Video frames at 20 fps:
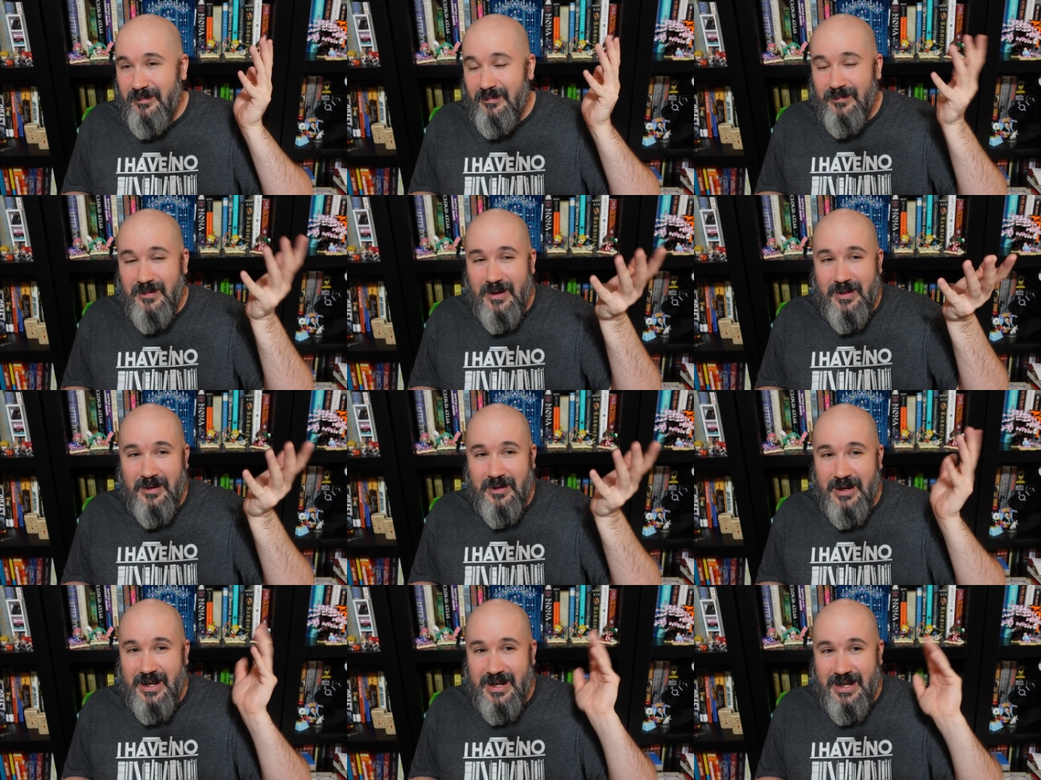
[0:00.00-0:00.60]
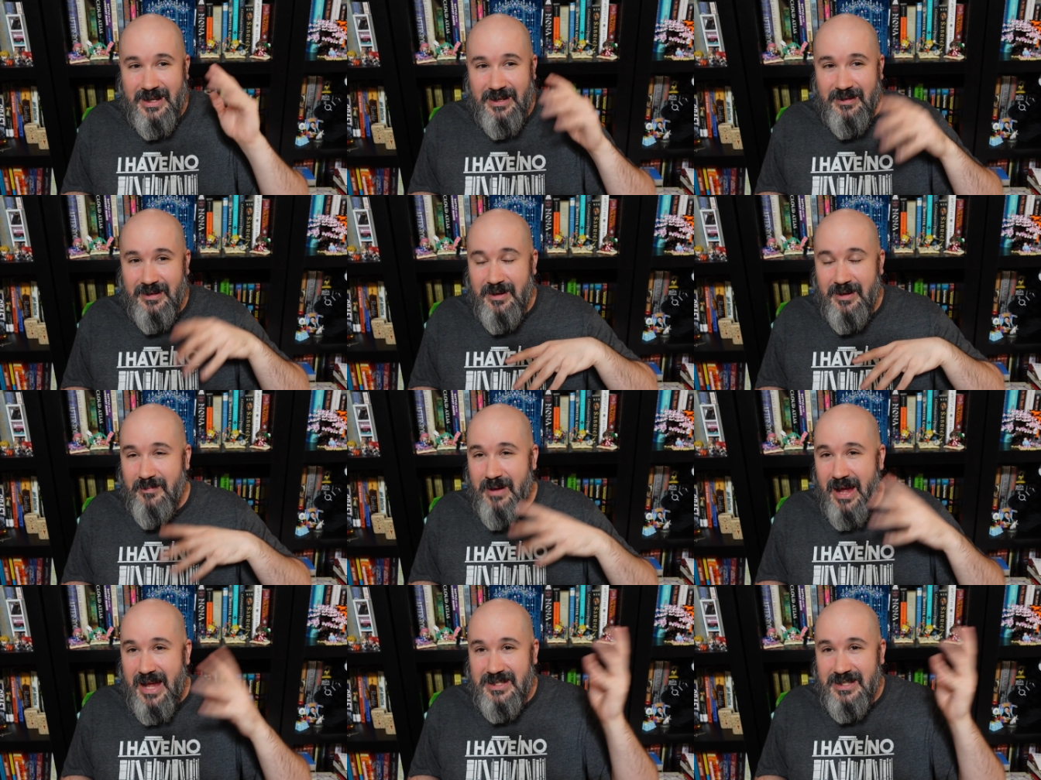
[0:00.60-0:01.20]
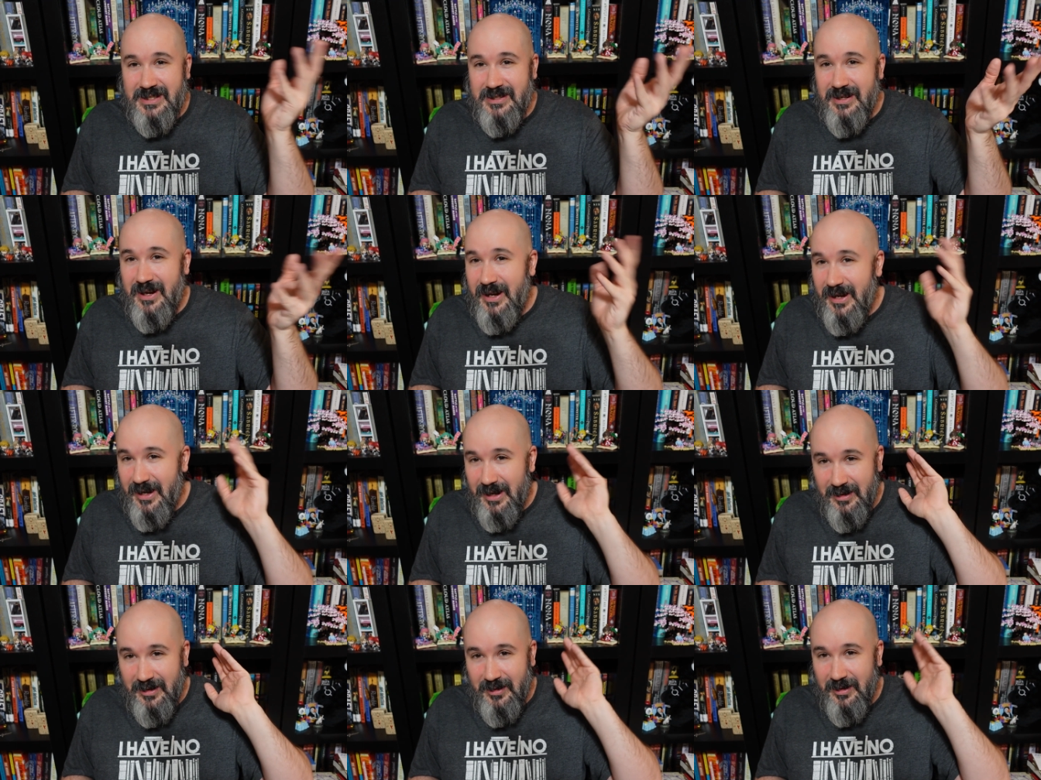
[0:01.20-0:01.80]
Whether he passes
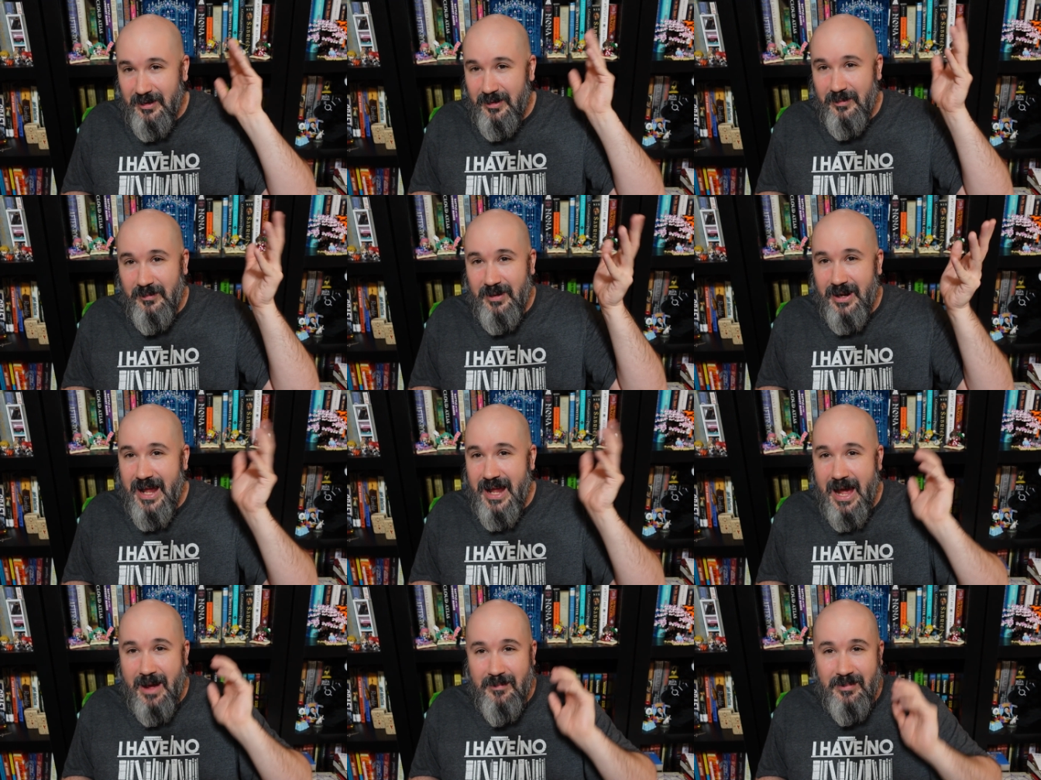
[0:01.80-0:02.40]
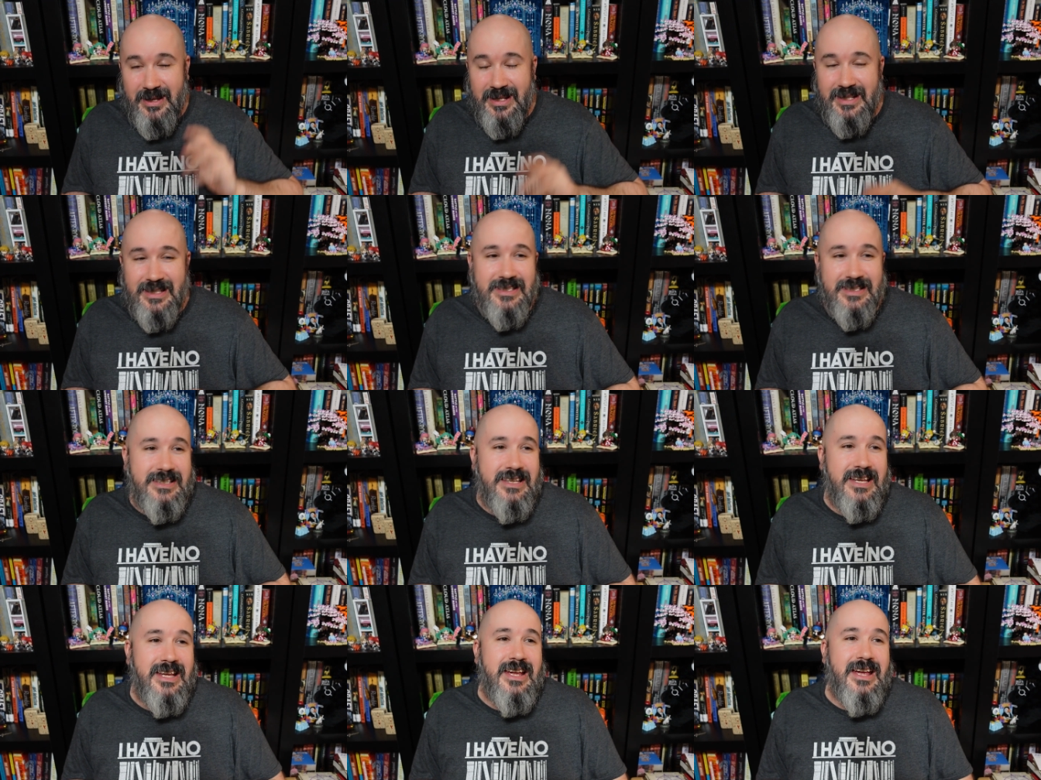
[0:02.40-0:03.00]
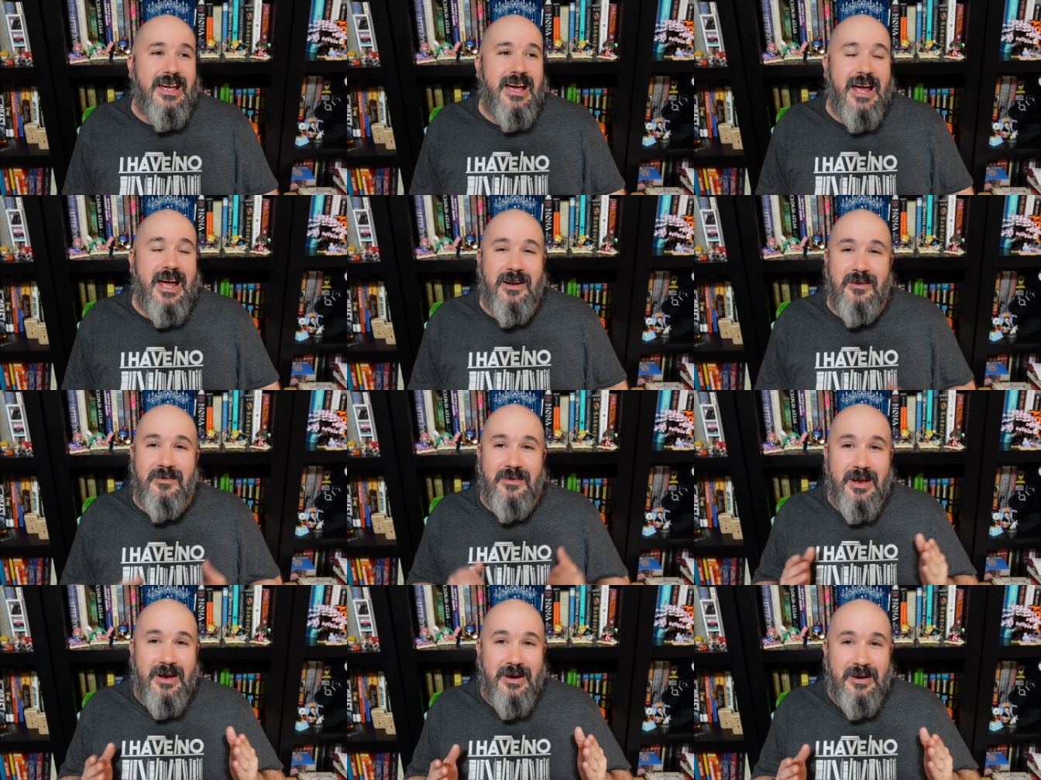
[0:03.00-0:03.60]
on or what happens, I
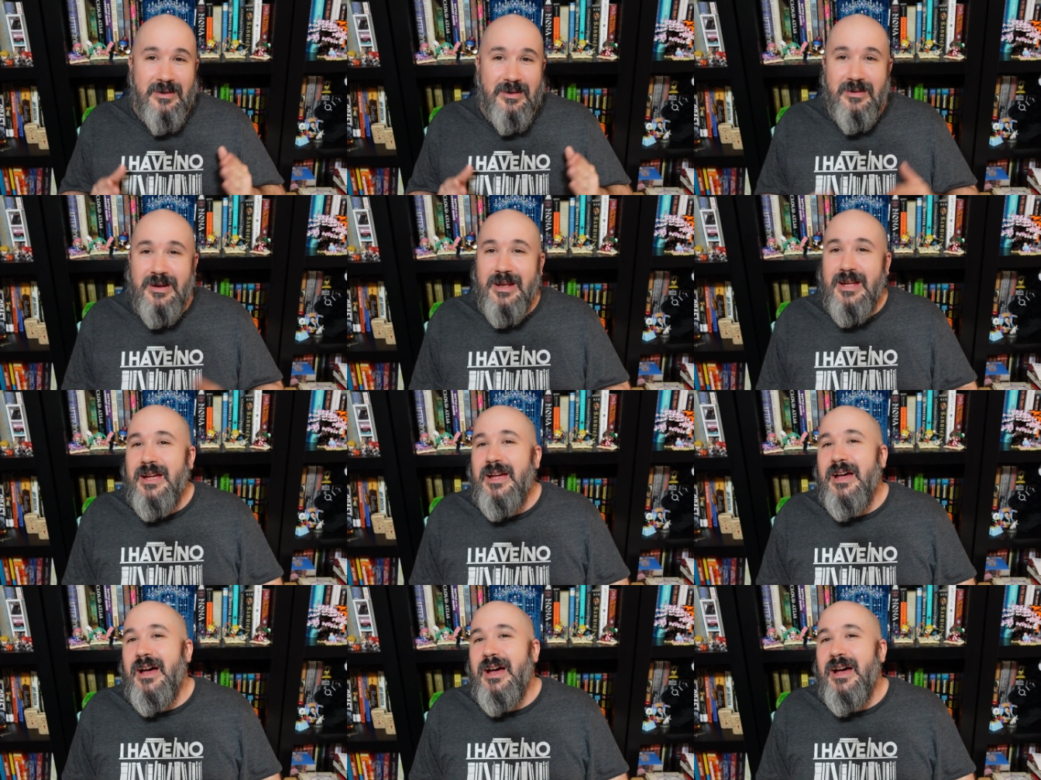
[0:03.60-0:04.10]
don't know.